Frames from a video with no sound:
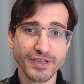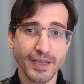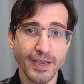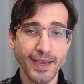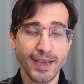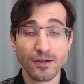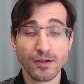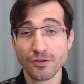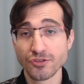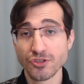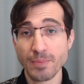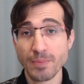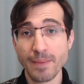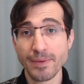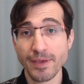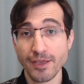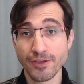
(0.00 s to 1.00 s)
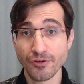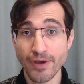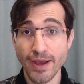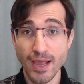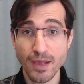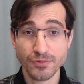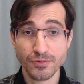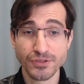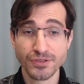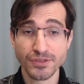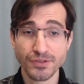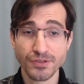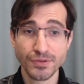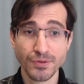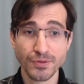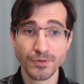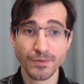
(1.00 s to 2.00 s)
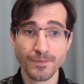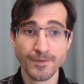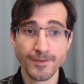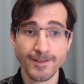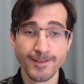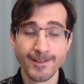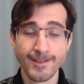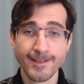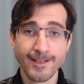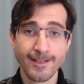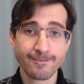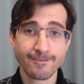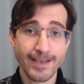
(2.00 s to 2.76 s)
and also maybe in your house too. And